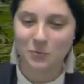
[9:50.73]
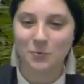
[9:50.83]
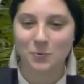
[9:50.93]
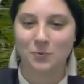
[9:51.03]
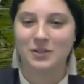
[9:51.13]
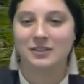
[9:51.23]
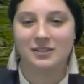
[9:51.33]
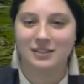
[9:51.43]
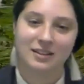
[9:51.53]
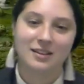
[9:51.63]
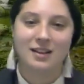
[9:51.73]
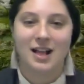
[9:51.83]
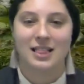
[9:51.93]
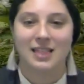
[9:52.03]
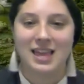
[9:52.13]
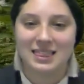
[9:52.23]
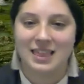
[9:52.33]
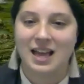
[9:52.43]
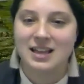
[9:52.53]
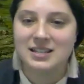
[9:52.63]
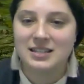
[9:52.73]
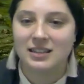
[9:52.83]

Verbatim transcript: Ooh, I like that.